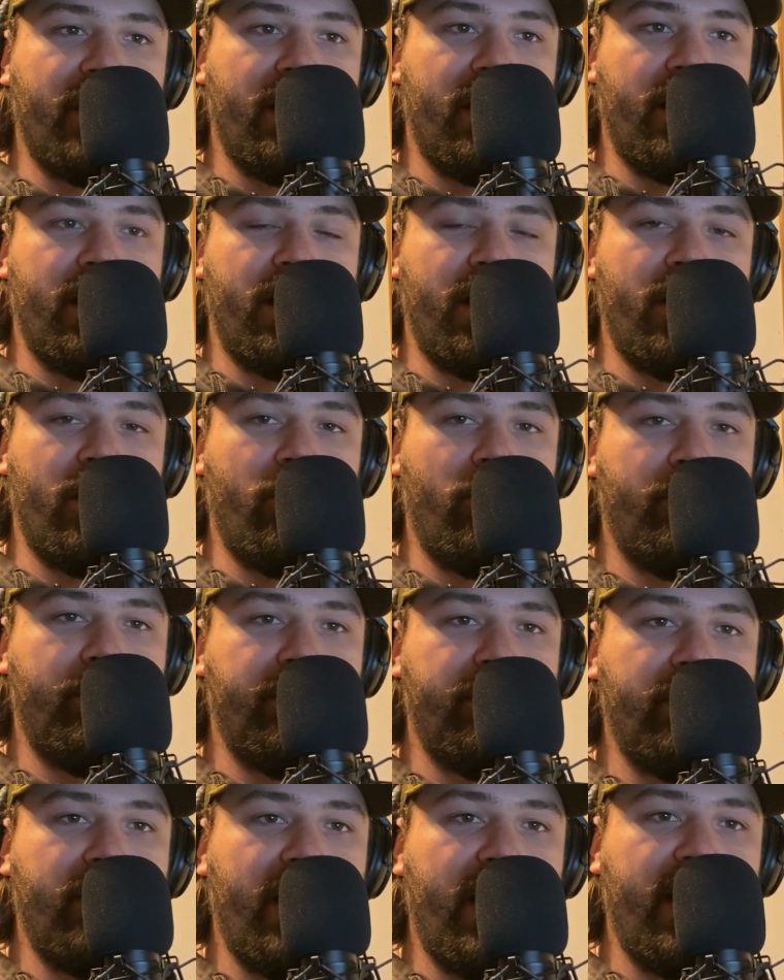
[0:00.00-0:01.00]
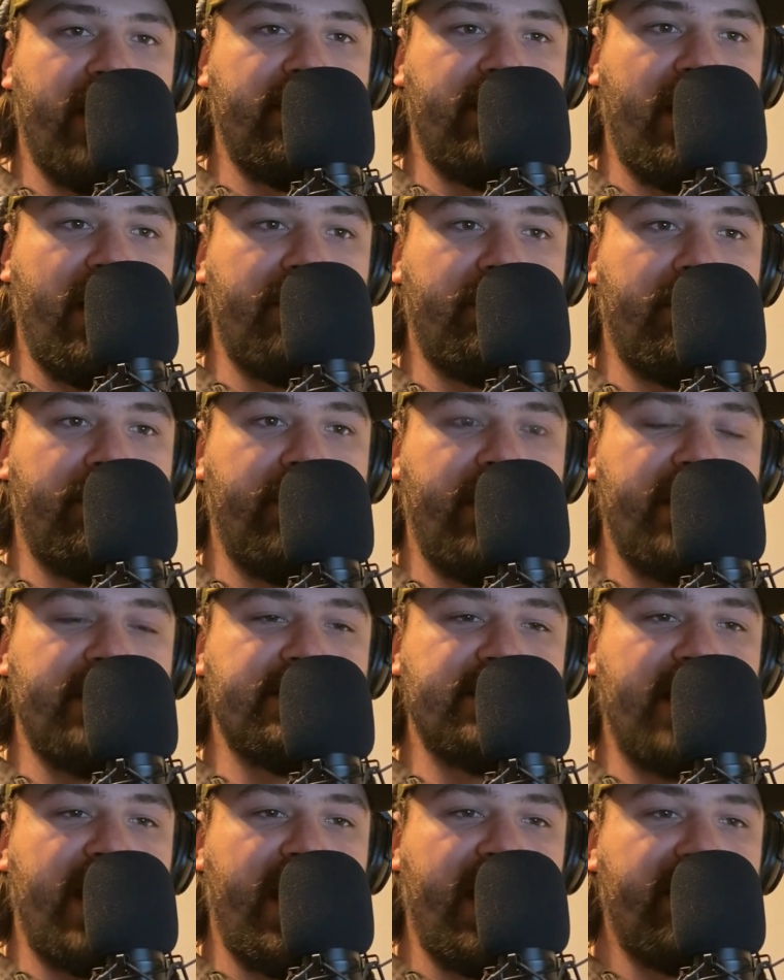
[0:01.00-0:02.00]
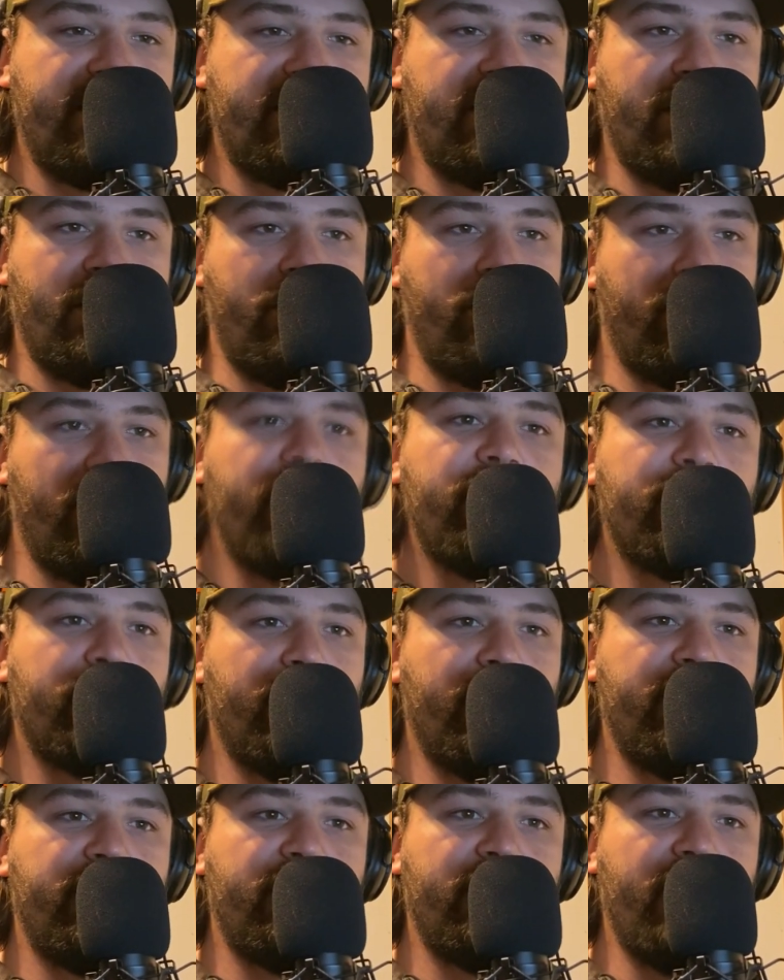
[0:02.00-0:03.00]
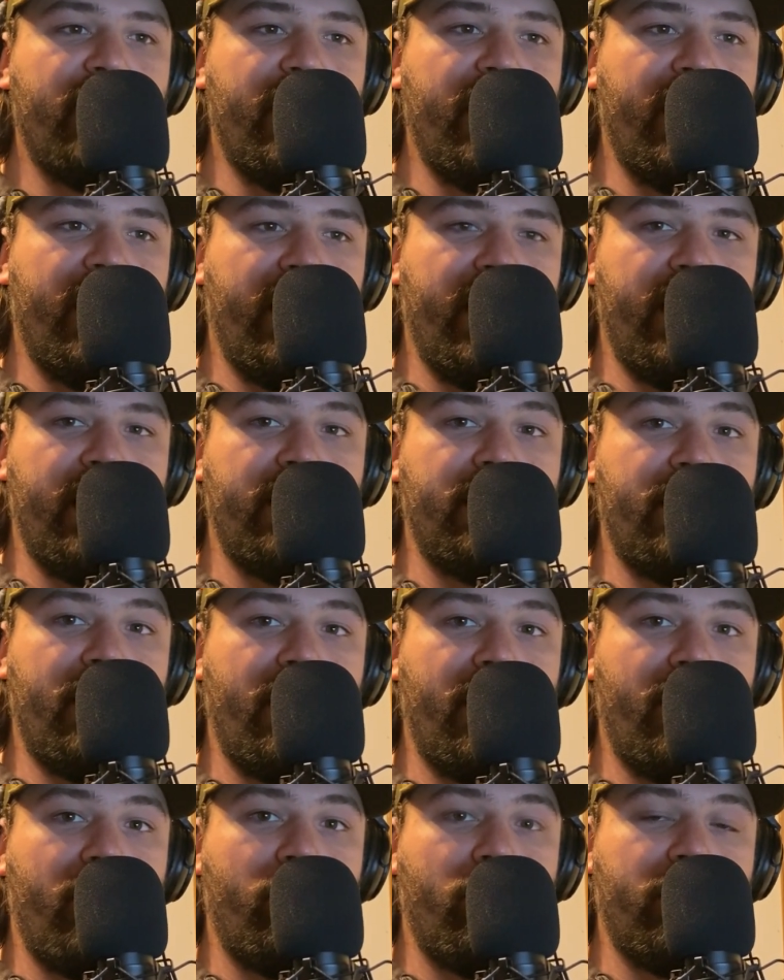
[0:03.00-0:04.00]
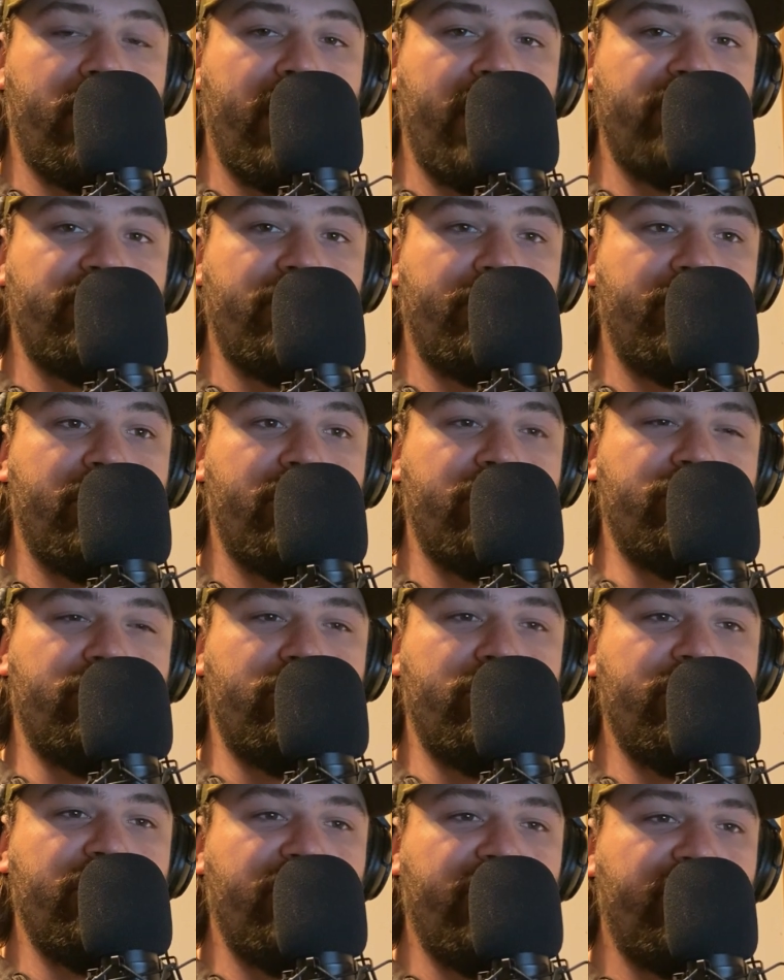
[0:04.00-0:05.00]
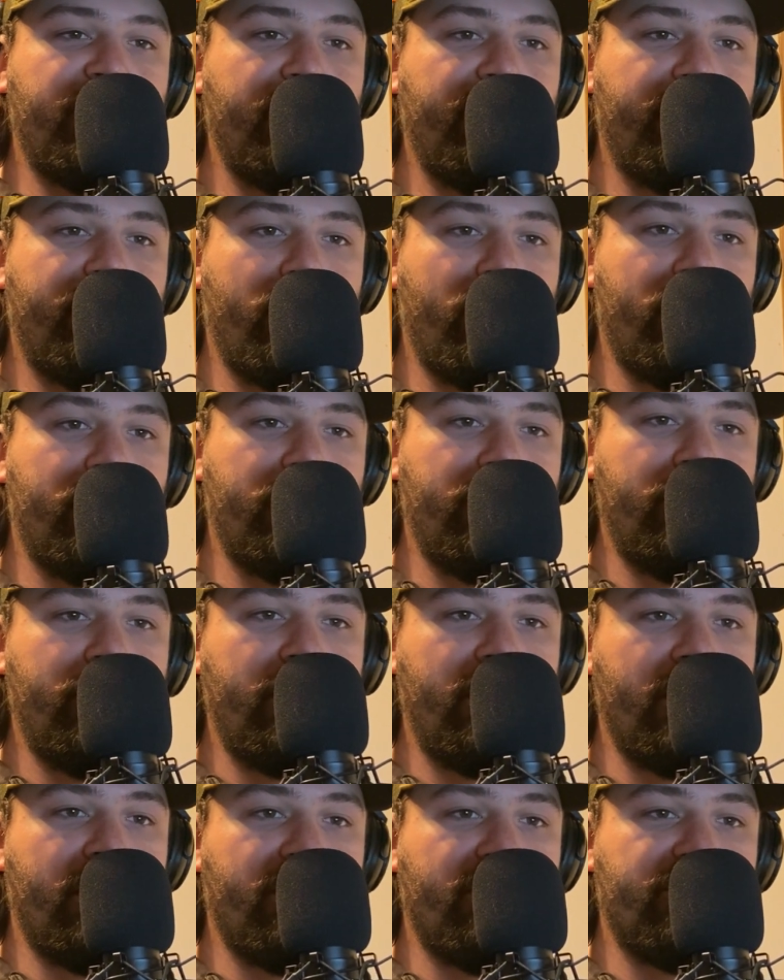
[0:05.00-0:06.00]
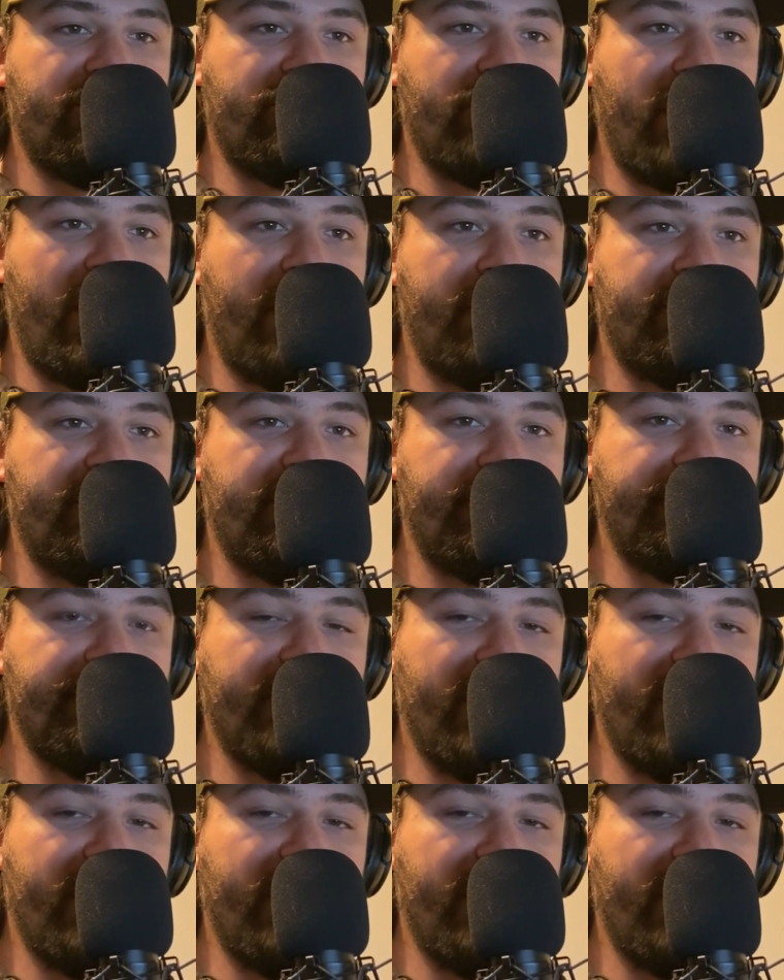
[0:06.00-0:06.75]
I hope you guys have a fantastic Christmas, and we'll catch up you just before New Year's drops.